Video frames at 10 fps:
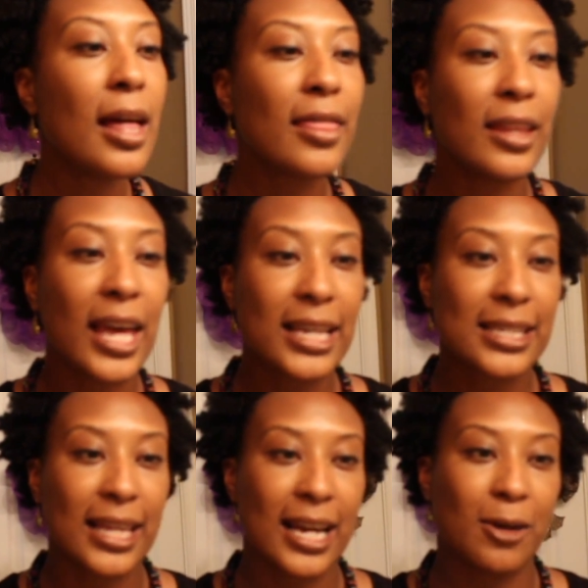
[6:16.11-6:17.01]
The next
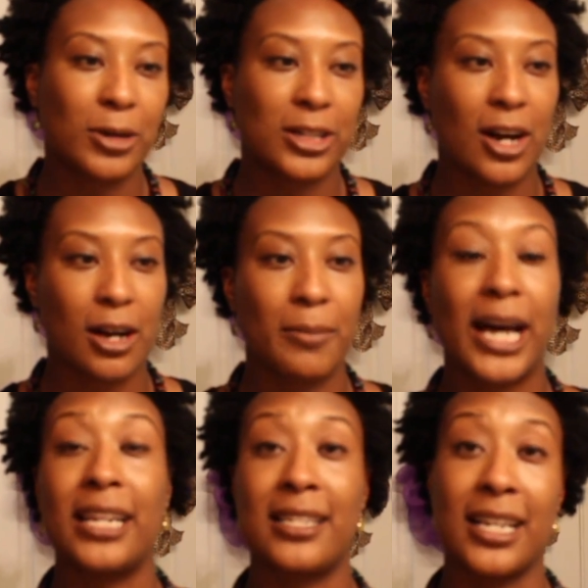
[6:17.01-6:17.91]
thing I want to talk
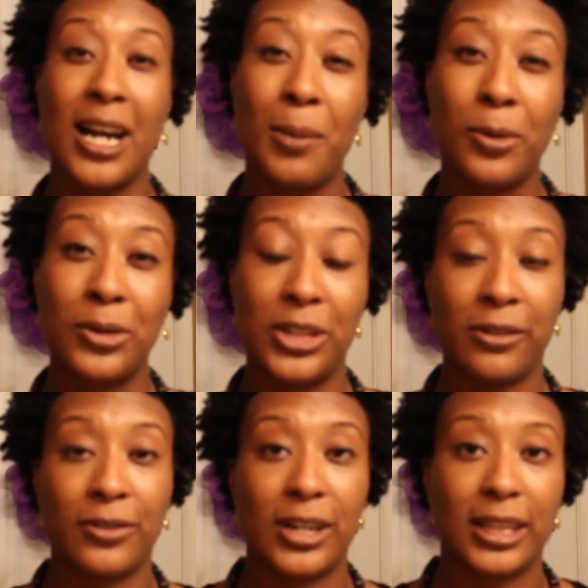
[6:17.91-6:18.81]
about is a couple
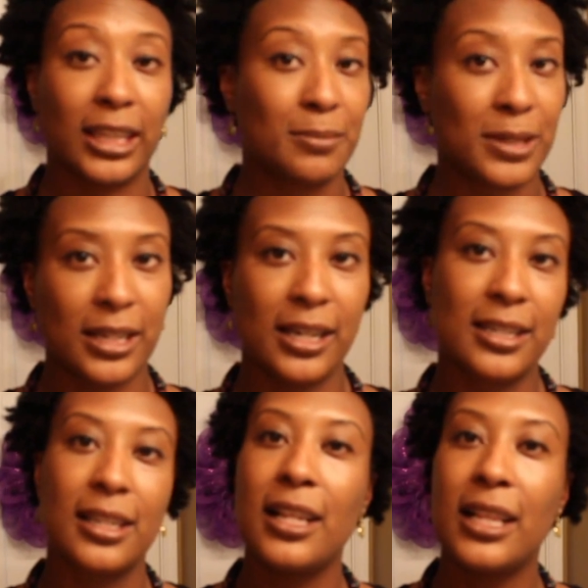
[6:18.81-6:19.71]
different
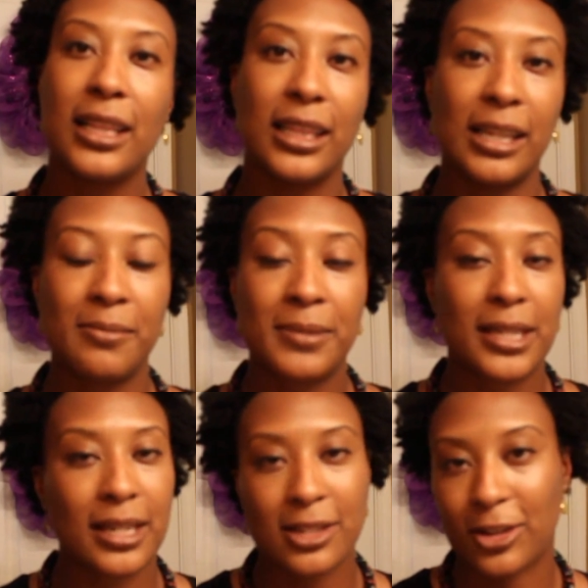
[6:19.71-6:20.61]
lipsticks.
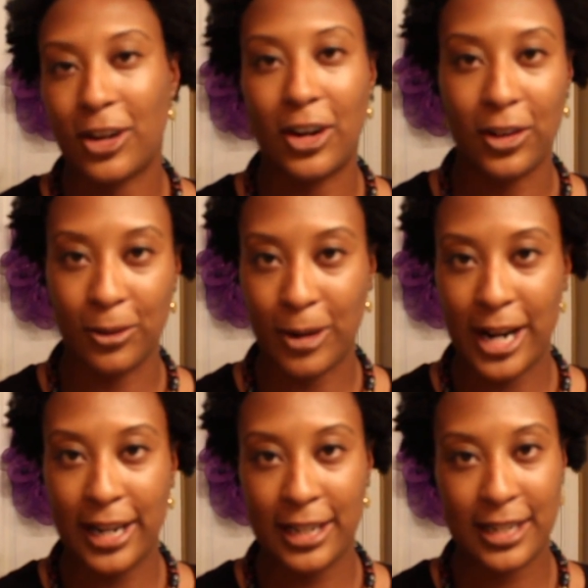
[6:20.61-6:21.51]
Lipsticks are all the
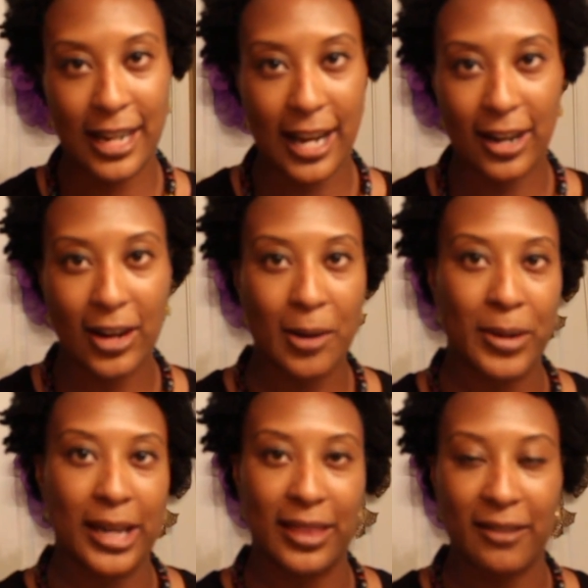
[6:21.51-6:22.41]
rage now. I
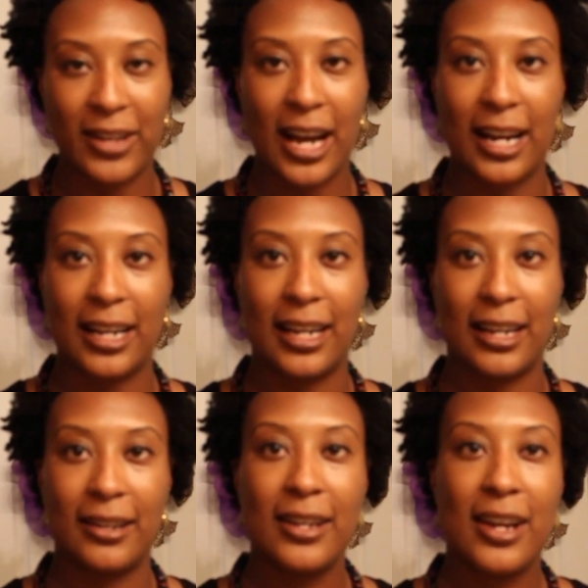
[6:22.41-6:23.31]
mean, they
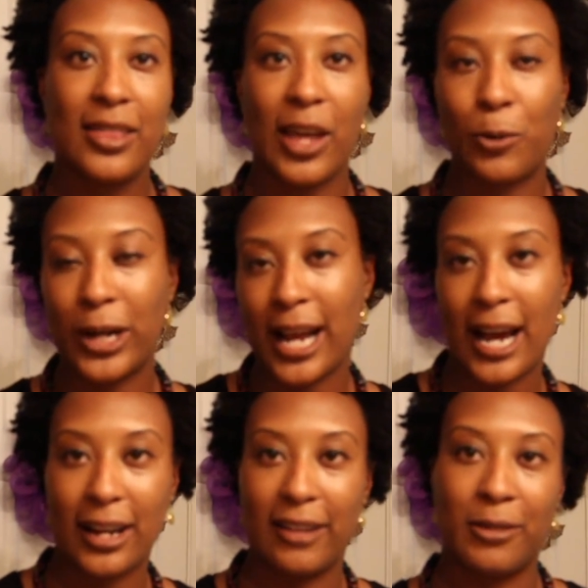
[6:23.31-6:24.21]
went
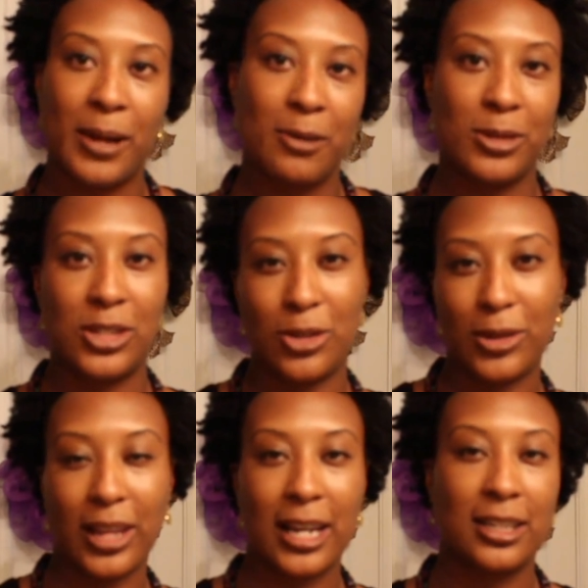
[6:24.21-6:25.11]
out and everybody was
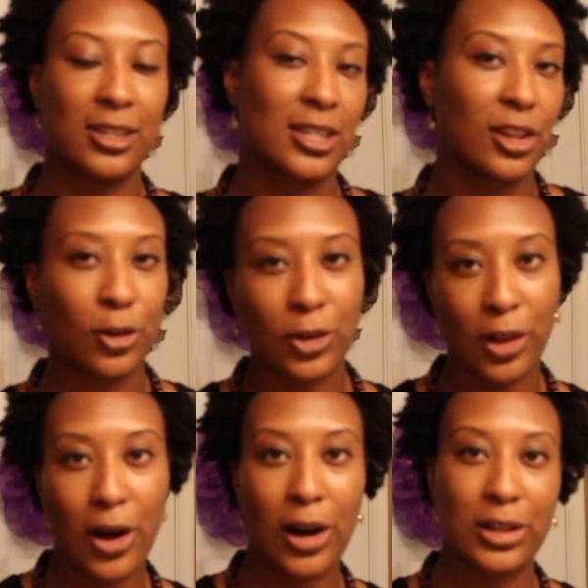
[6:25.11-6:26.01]
doing like just a little
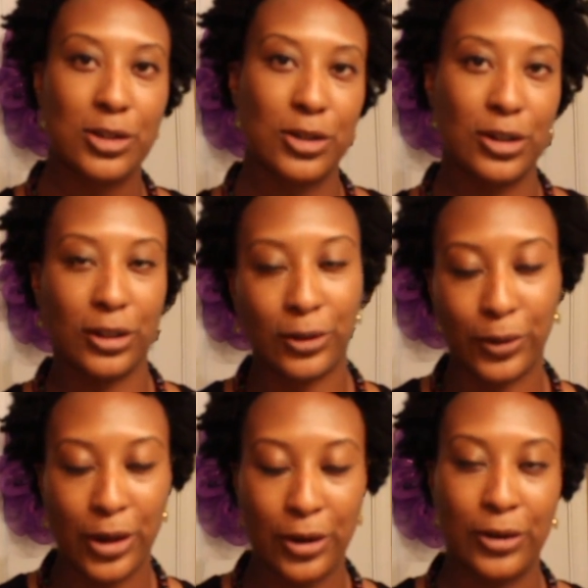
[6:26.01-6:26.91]
gloss or a little
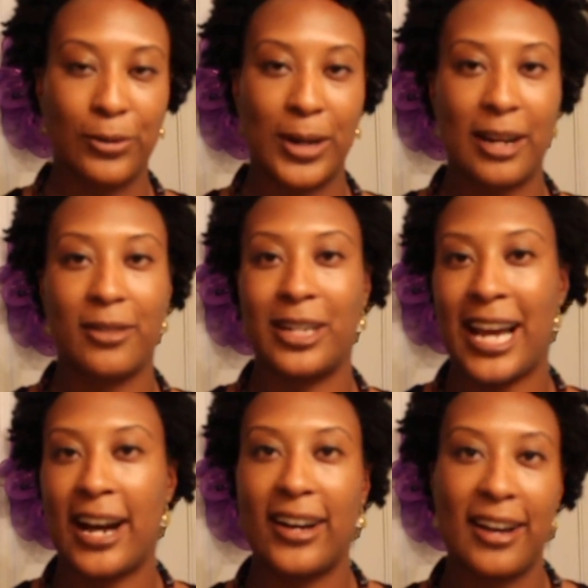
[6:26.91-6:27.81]
nude or whatever.
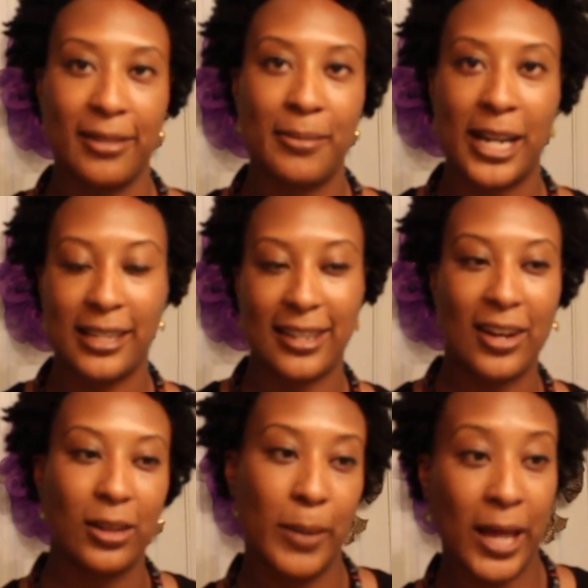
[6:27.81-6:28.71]
Now everybody's
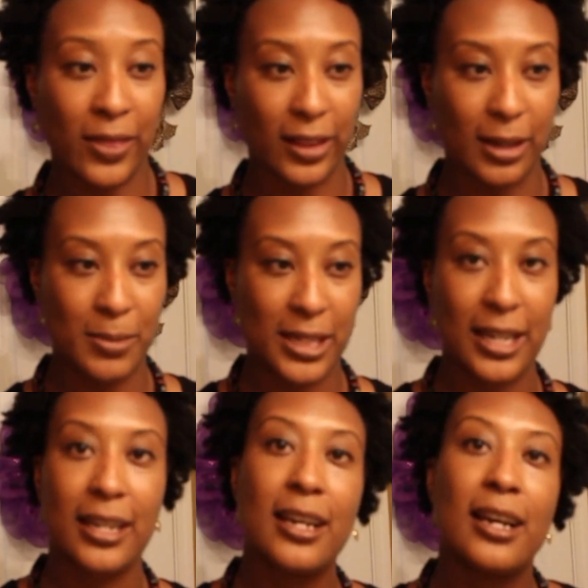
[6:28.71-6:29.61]
all about the
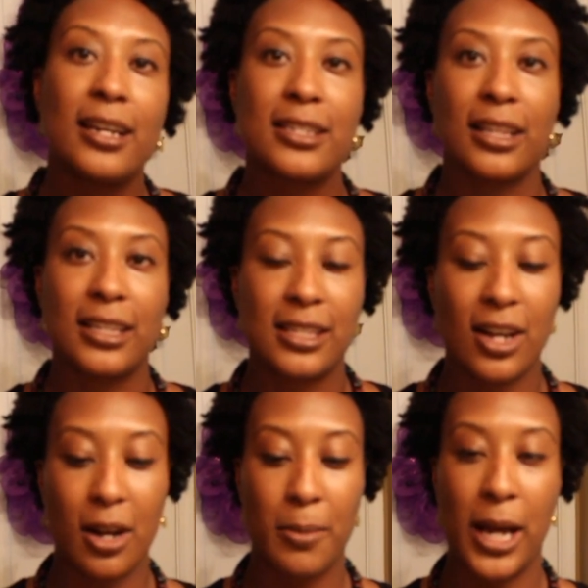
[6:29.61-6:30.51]
lipstick. So let's
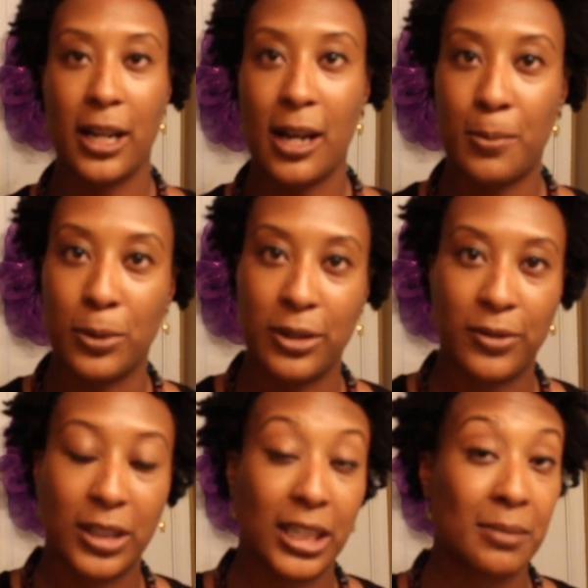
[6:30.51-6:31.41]
talk about a couple
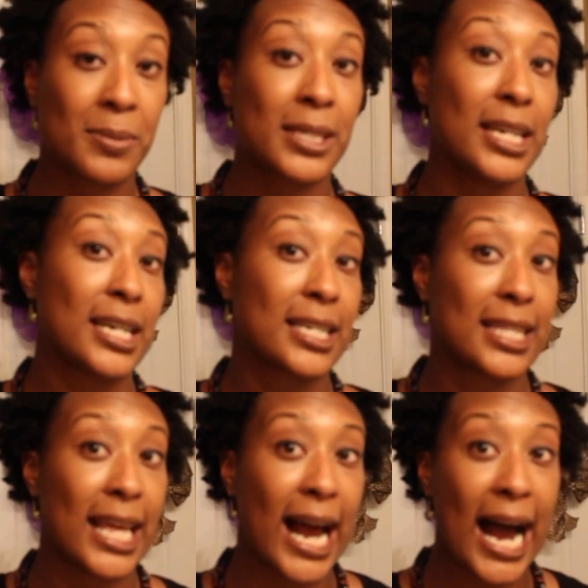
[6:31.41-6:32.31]
different lipsticks
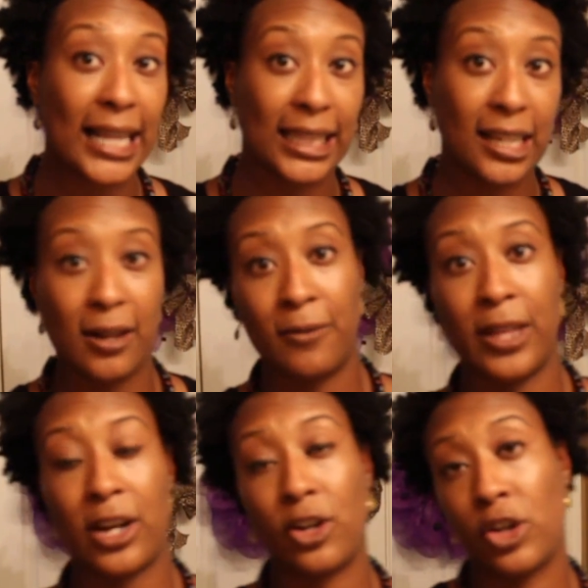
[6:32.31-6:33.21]
that I love,
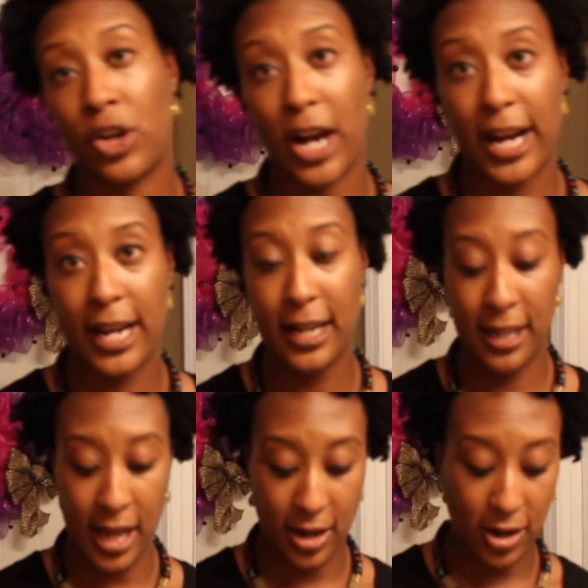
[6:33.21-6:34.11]
that are great,
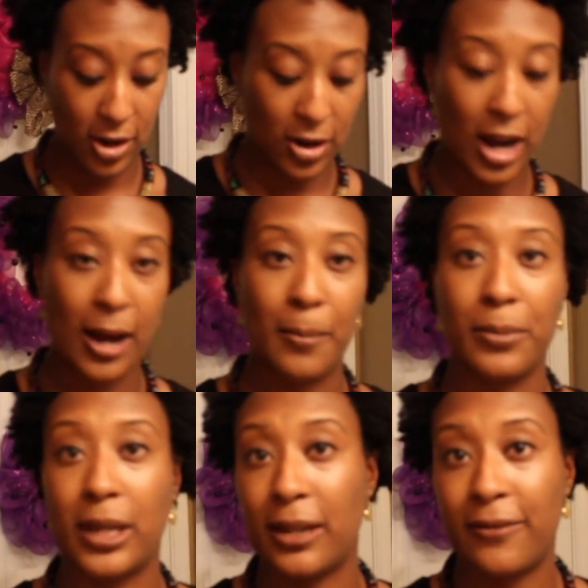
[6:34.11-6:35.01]
that are
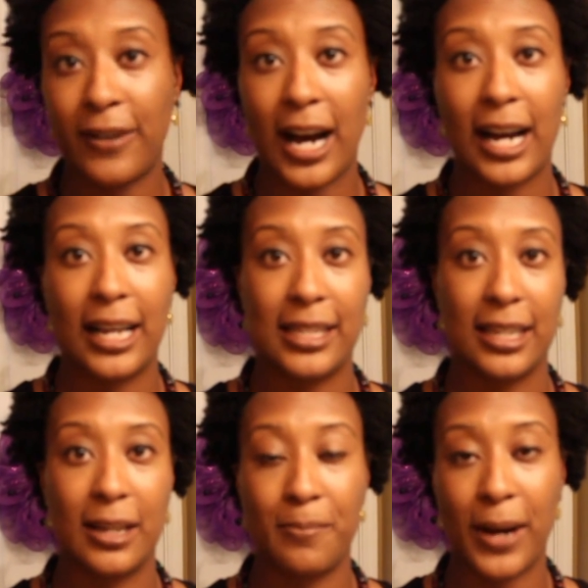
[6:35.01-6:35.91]
good finds
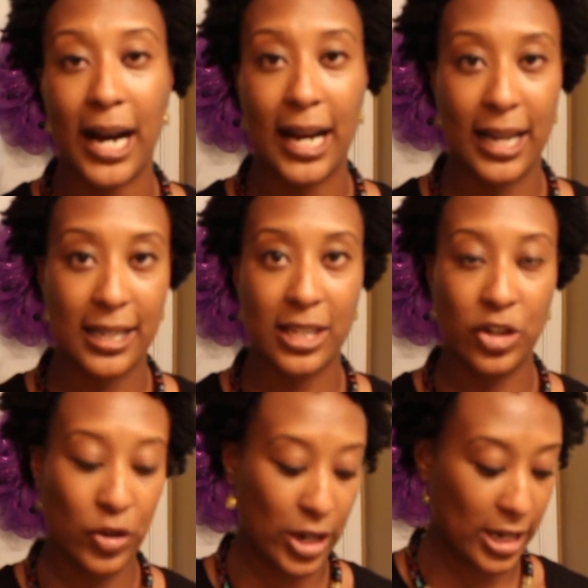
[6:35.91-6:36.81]
and good buys
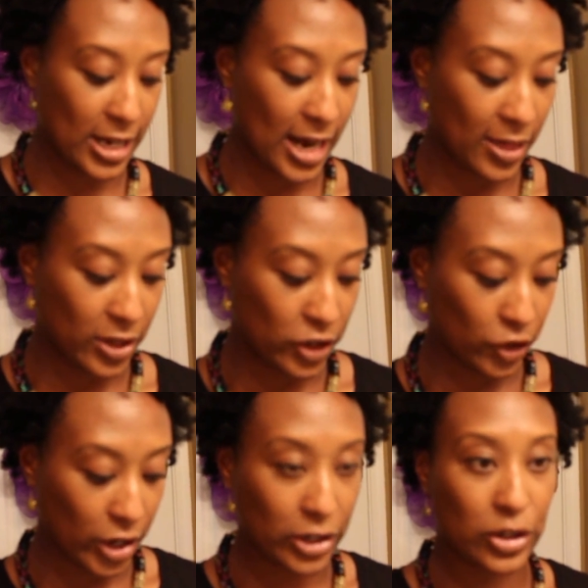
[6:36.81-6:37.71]
that you can get at the
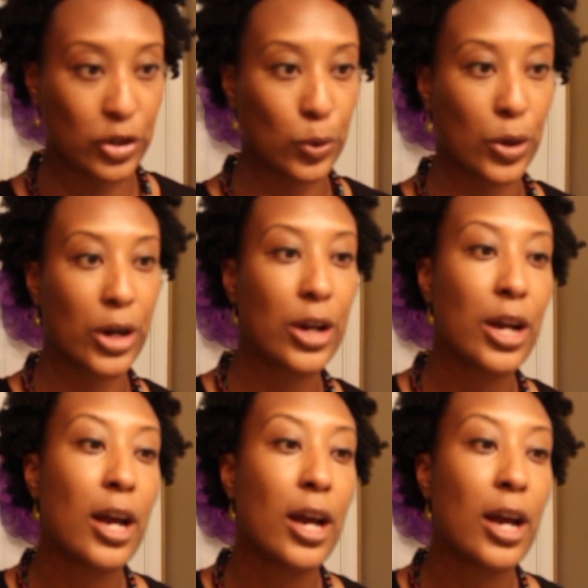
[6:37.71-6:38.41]
drugstore.